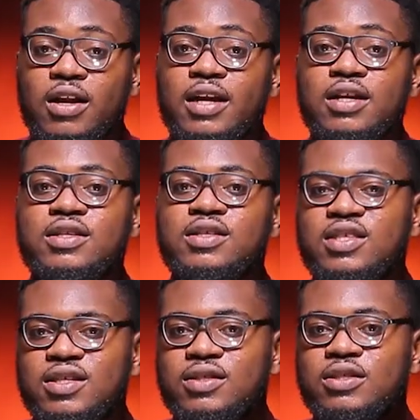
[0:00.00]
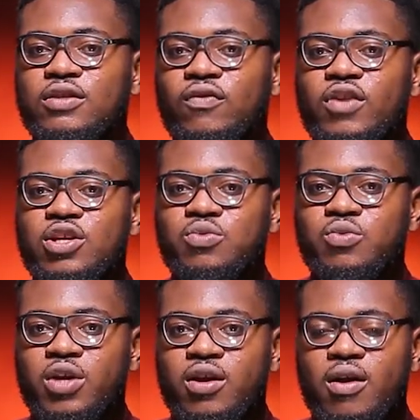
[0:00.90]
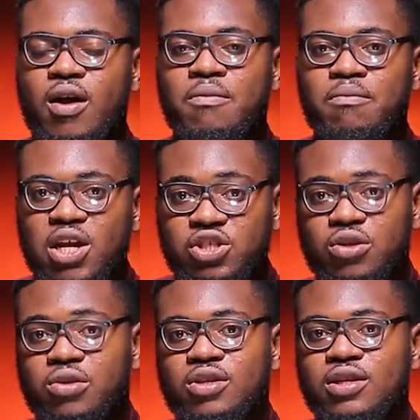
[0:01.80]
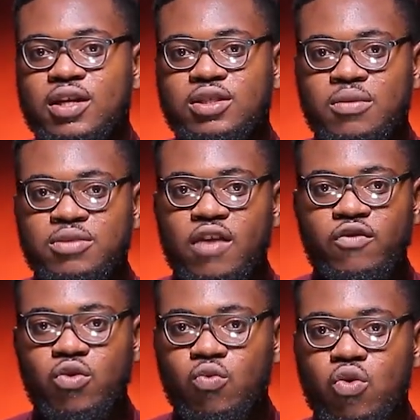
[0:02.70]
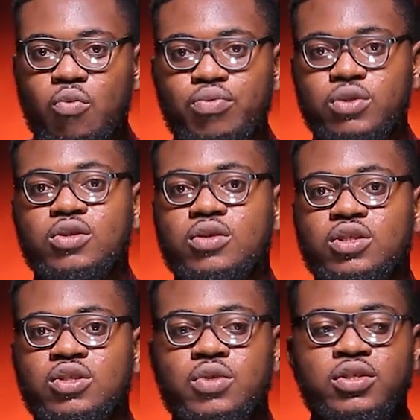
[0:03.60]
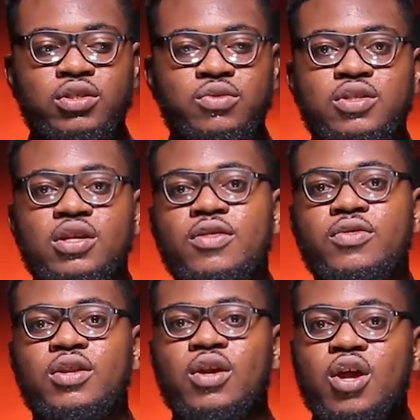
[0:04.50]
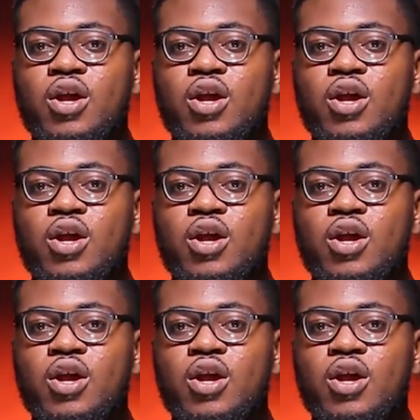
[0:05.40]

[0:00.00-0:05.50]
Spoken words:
Like in the 60s, flares were a major clothing item. Everyone wore bootcuts. It was the in thing